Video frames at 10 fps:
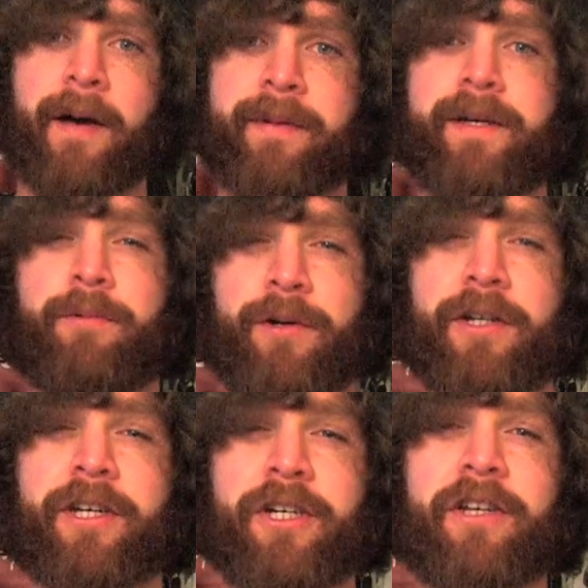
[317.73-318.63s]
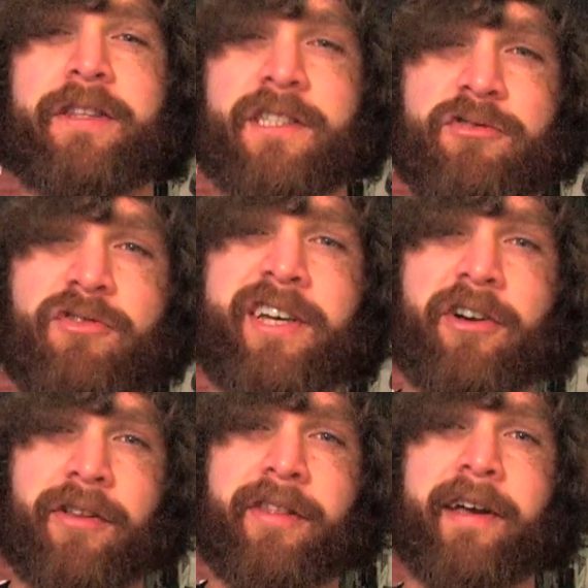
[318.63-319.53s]
I'm getting really good at this
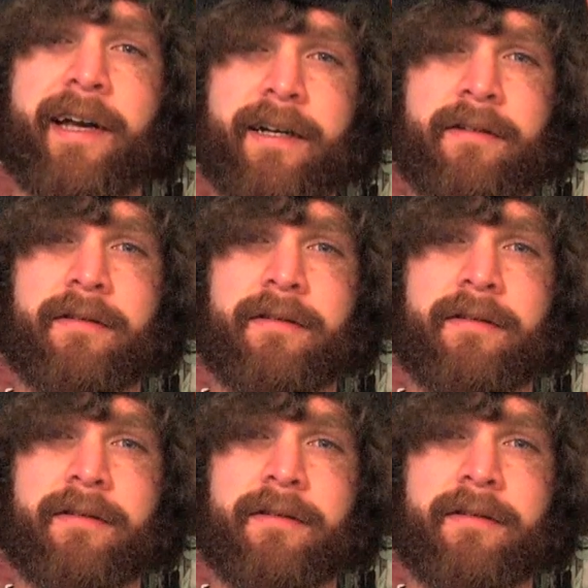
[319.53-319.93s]
finger thing.